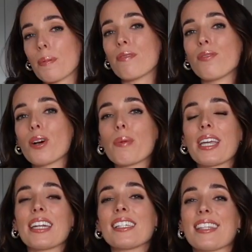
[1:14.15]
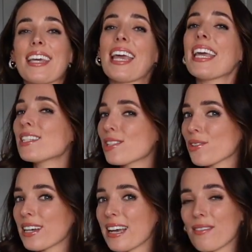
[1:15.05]
Before we get into the
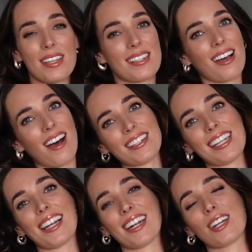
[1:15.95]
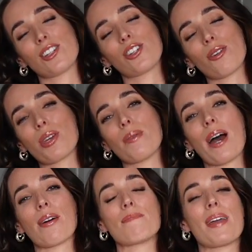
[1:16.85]
history of this cocktail and I show you
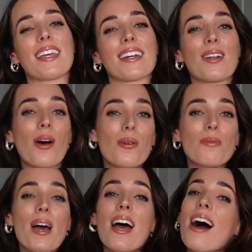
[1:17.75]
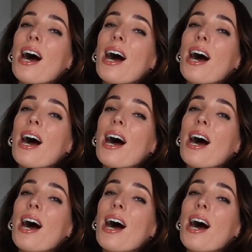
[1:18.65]
how I make it at home,